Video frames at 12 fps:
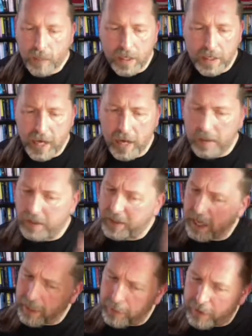yeah, as I
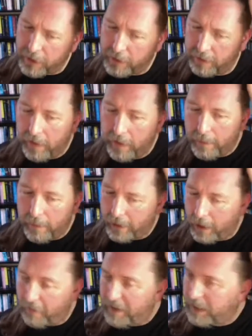say, it was just.
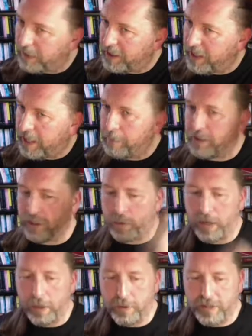I think today was just
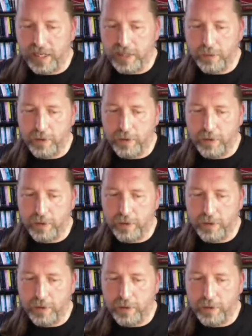one of those days where